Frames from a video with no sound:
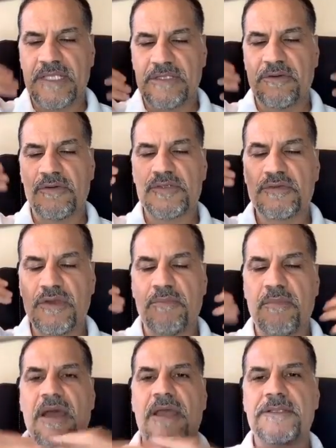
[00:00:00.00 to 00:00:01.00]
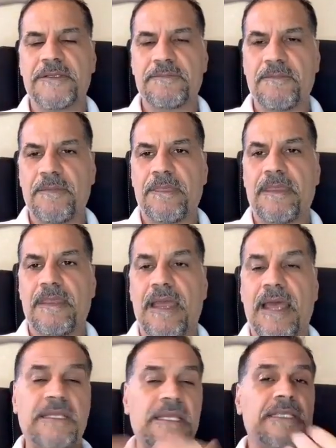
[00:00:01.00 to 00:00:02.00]
that goes to your mind,
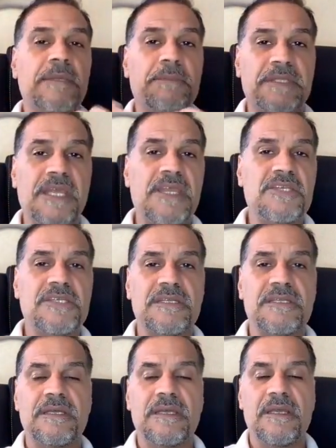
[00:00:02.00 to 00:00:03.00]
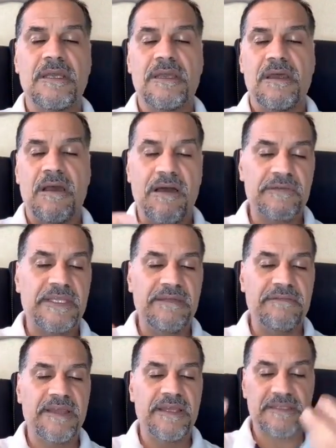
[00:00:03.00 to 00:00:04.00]
and the interpretation of the
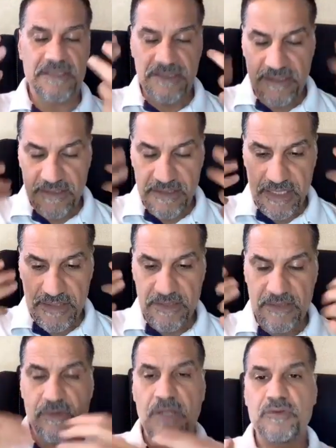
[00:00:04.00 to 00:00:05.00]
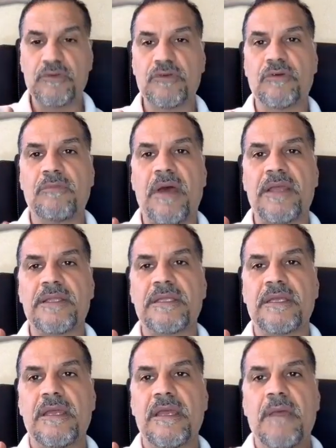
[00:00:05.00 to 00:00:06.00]
event that going to your mind.
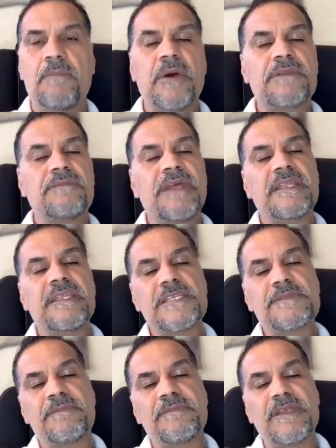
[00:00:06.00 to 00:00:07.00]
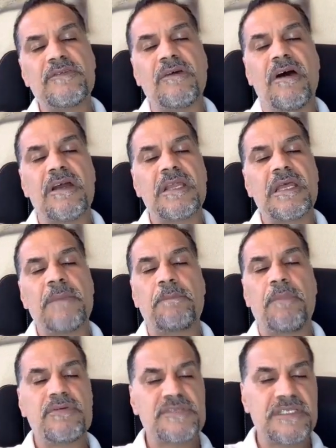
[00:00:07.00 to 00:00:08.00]
But when you are a
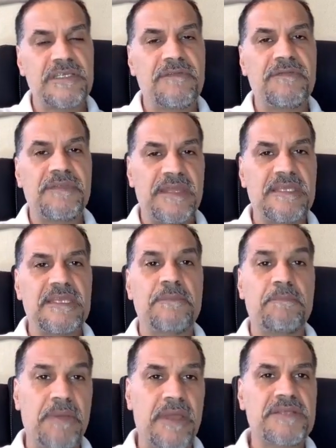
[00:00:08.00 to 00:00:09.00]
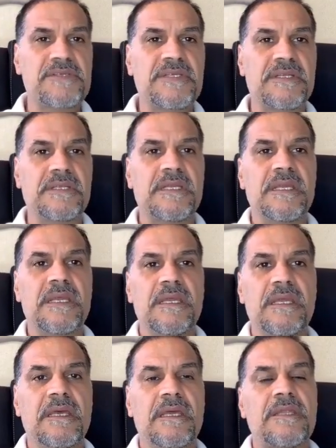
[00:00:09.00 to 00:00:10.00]
positive thinking person,
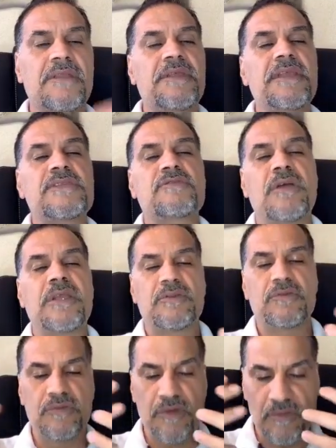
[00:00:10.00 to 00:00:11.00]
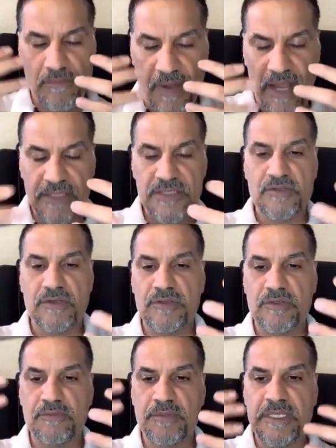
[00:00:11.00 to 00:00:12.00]
the things going to your mind is
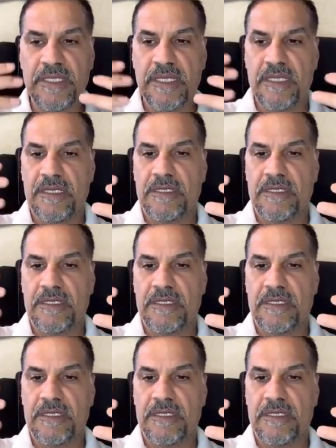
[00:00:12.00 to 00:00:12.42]
going to be